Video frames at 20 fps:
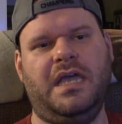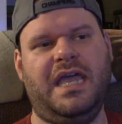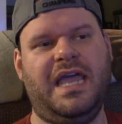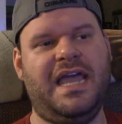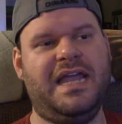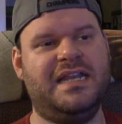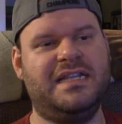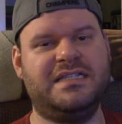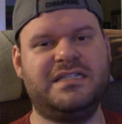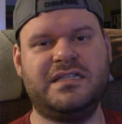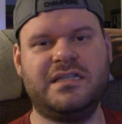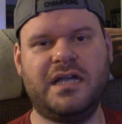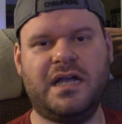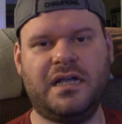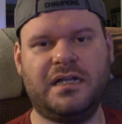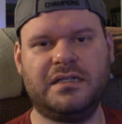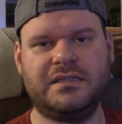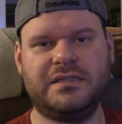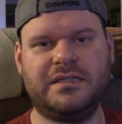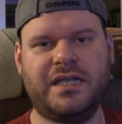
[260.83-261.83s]
And it's
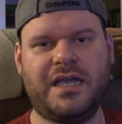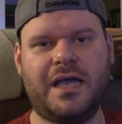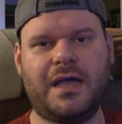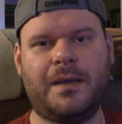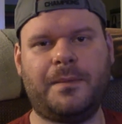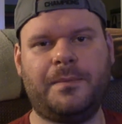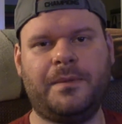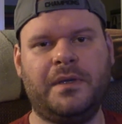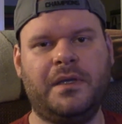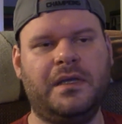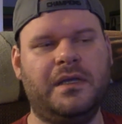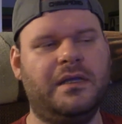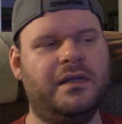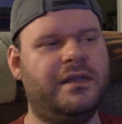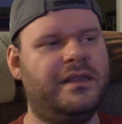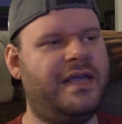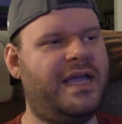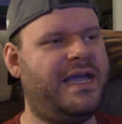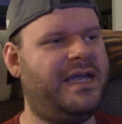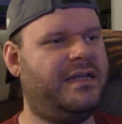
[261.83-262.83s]
nonstop.
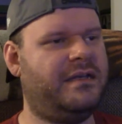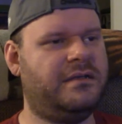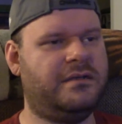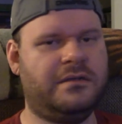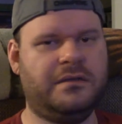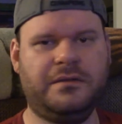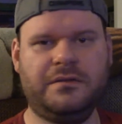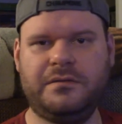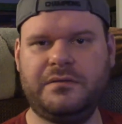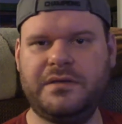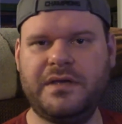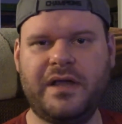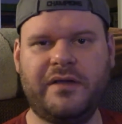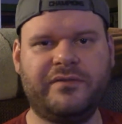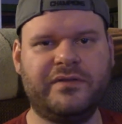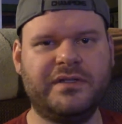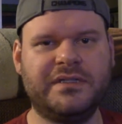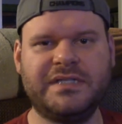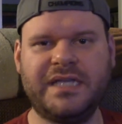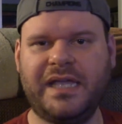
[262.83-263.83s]
That dude
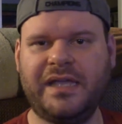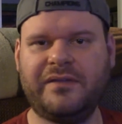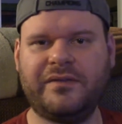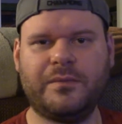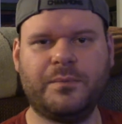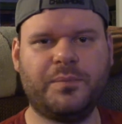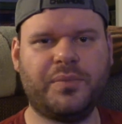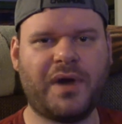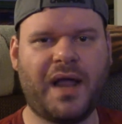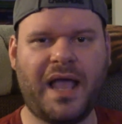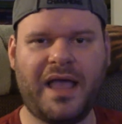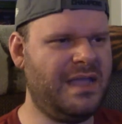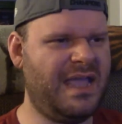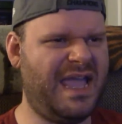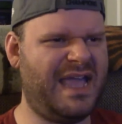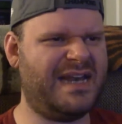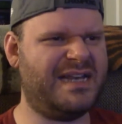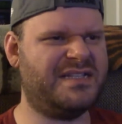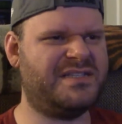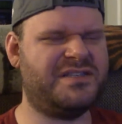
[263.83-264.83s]
never takes a breath.
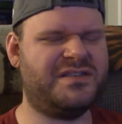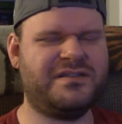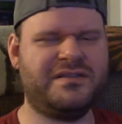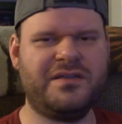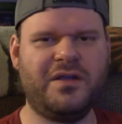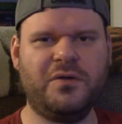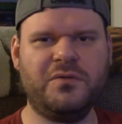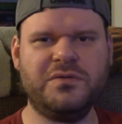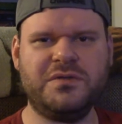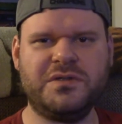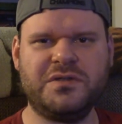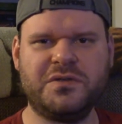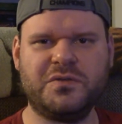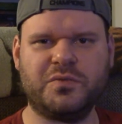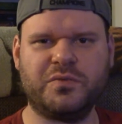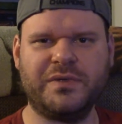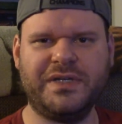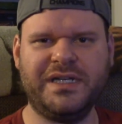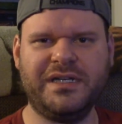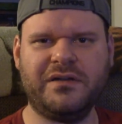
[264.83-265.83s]
And it's so
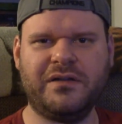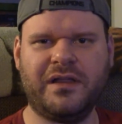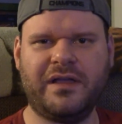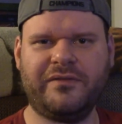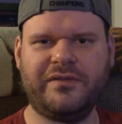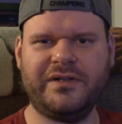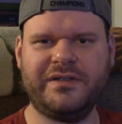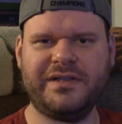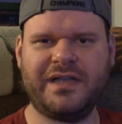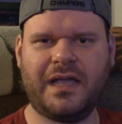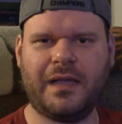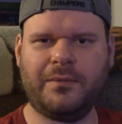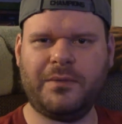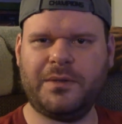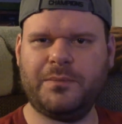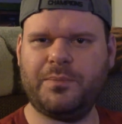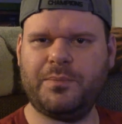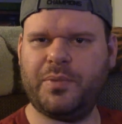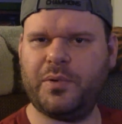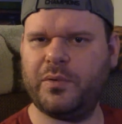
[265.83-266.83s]
surreal every time
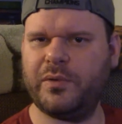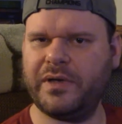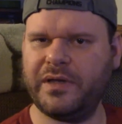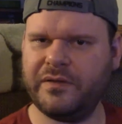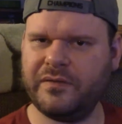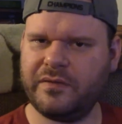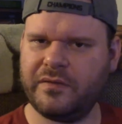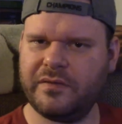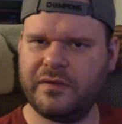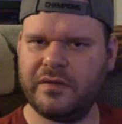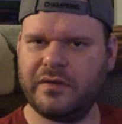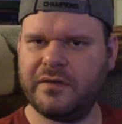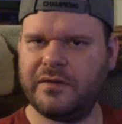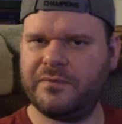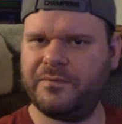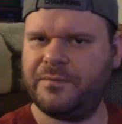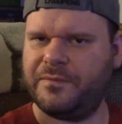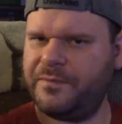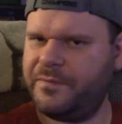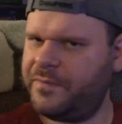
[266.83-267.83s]
he points to
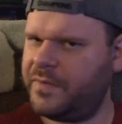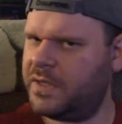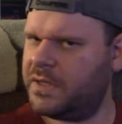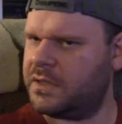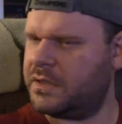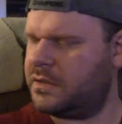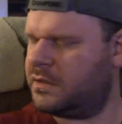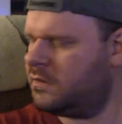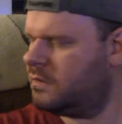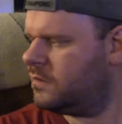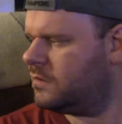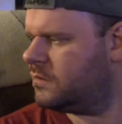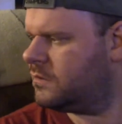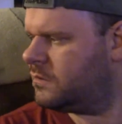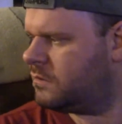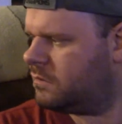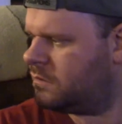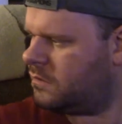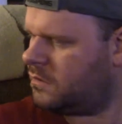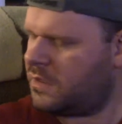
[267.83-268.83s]
the fucking
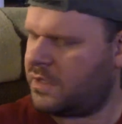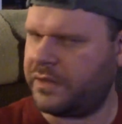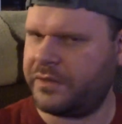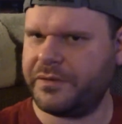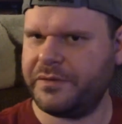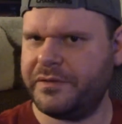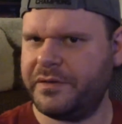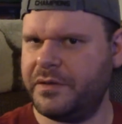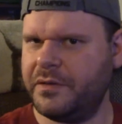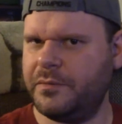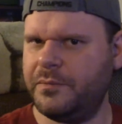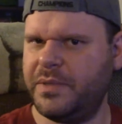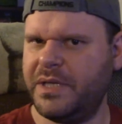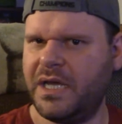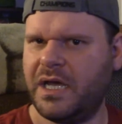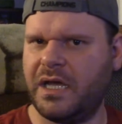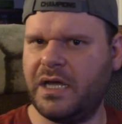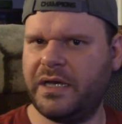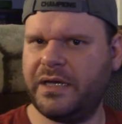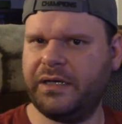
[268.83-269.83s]
other dude
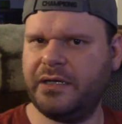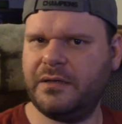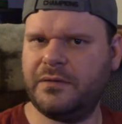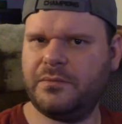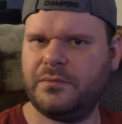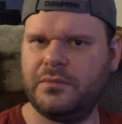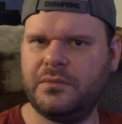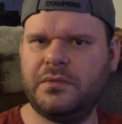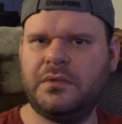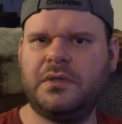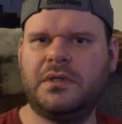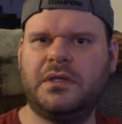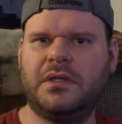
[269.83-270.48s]
behind him.